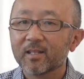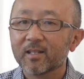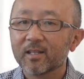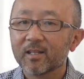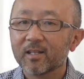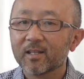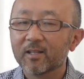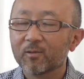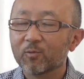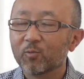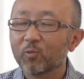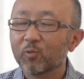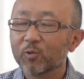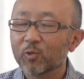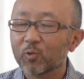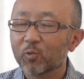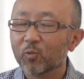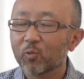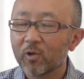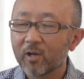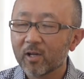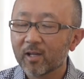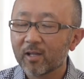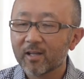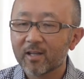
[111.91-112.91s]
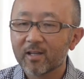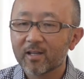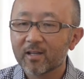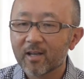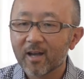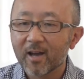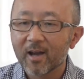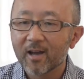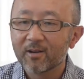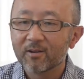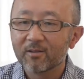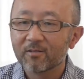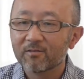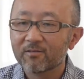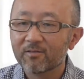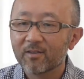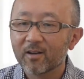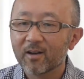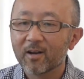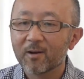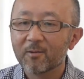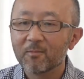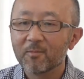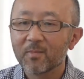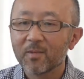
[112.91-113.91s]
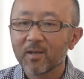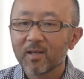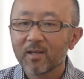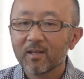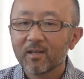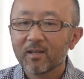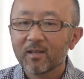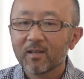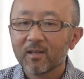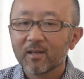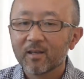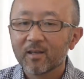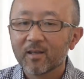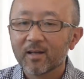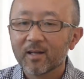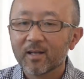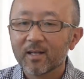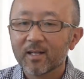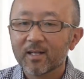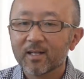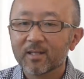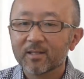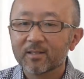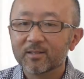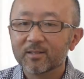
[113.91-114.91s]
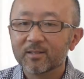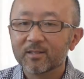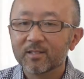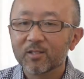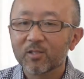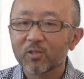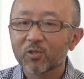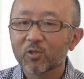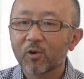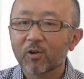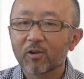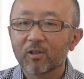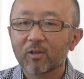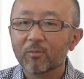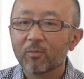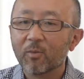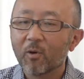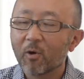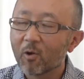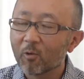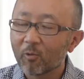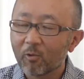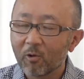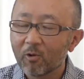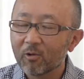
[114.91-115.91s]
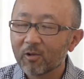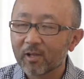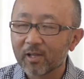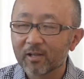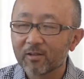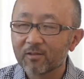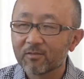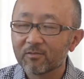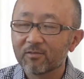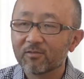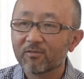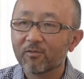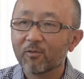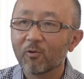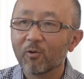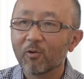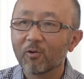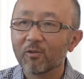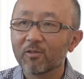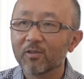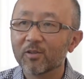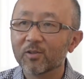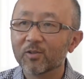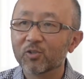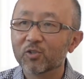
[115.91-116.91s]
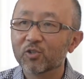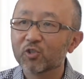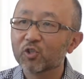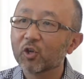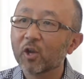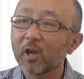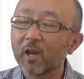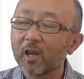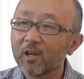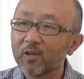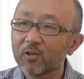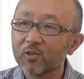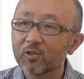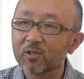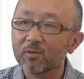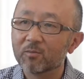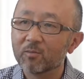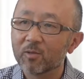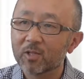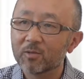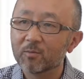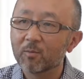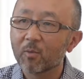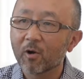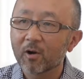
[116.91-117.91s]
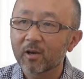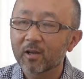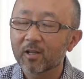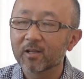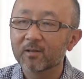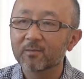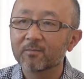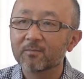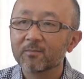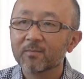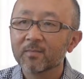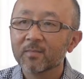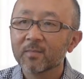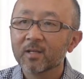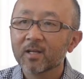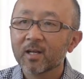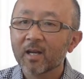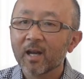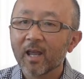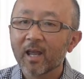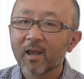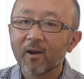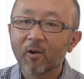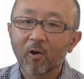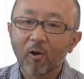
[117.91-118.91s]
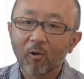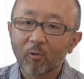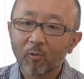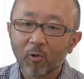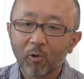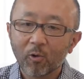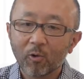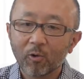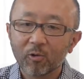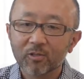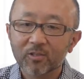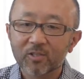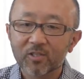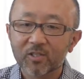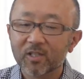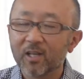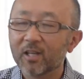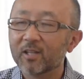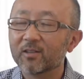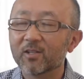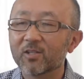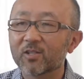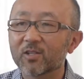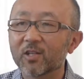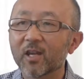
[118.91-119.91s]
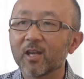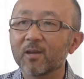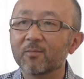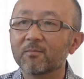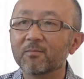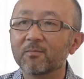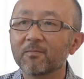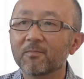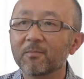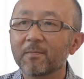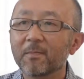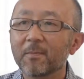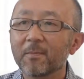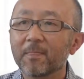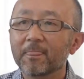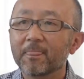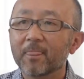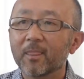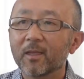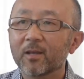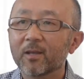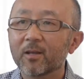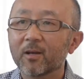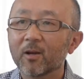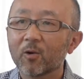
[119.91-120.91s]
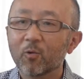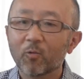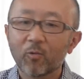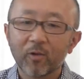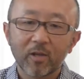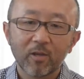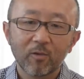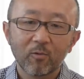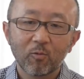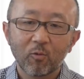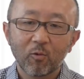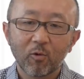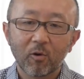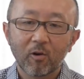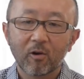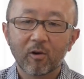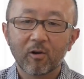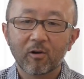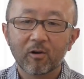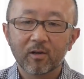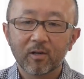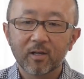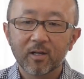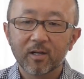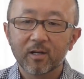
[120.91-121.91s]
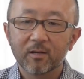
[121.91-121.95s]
it was really kind of it started the ball rolling for this change in mid-market, and our role stayed the same. We were